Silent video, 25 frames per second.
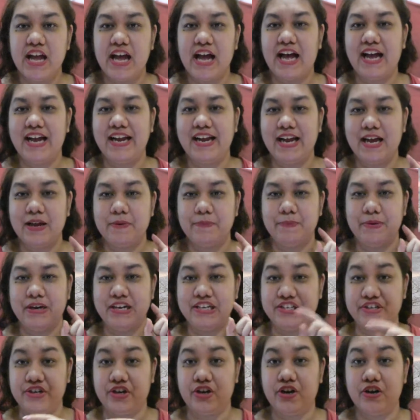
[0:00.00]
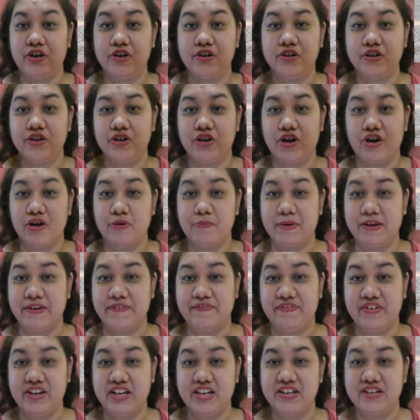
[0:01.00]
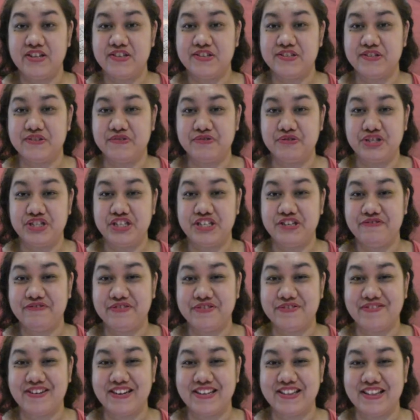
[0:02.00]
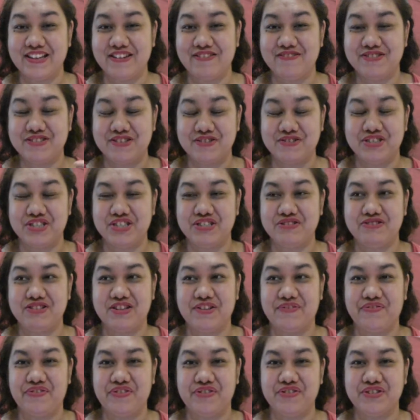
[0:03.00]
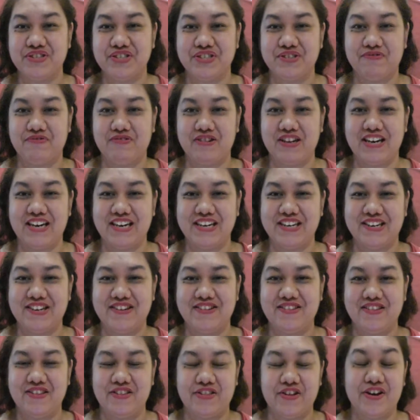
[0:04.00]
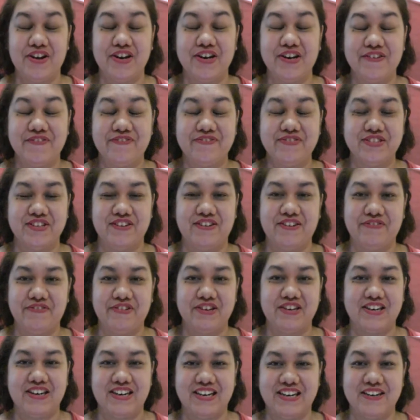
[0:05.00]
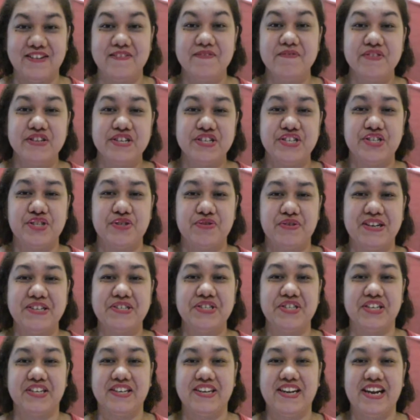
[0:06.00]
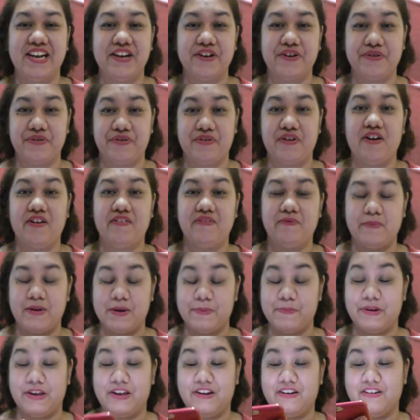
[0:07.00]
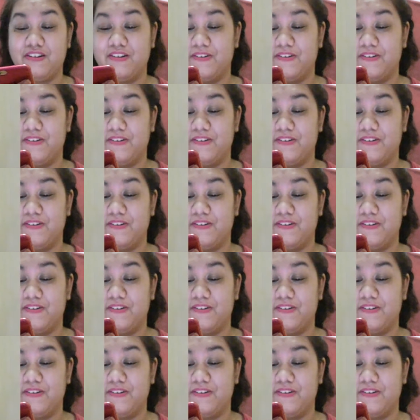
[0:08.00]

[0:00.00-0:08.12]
I had my dog on my feet, so she was right there, so she was the first one I thought of, so I wouldn't like stretch and kick her off my bed.